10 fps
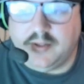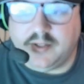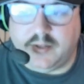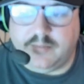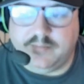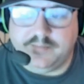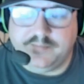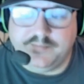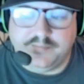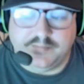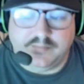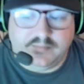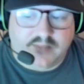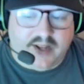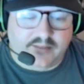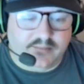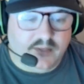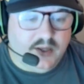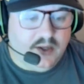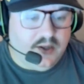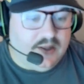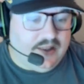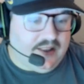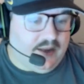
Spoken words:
So I think